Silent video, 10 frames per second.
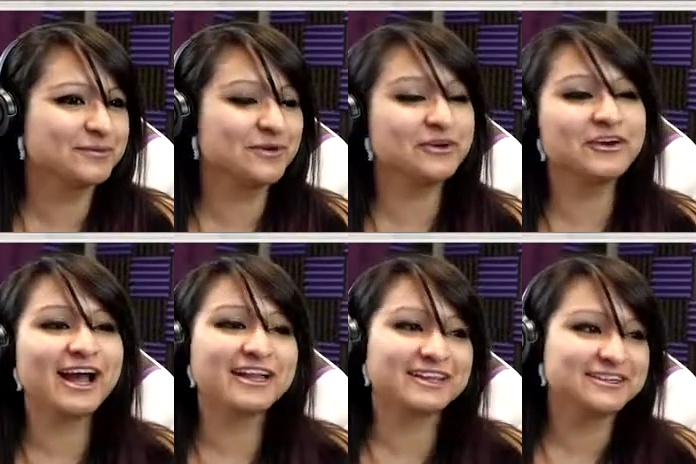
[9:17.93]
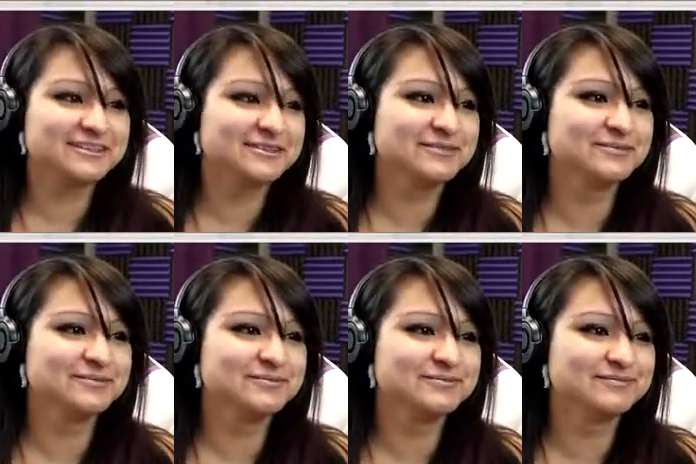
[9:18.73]
Poor Rylan.
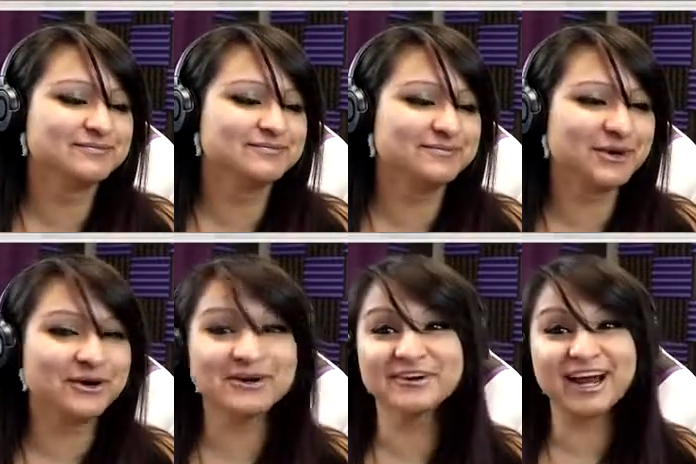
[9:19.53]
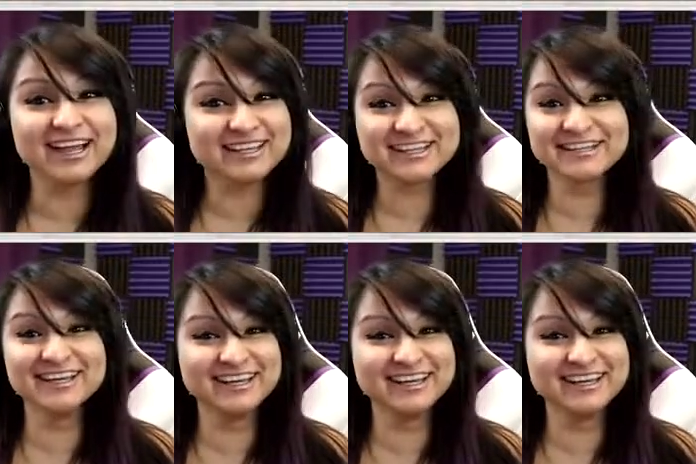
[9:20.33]
Poor Rylan.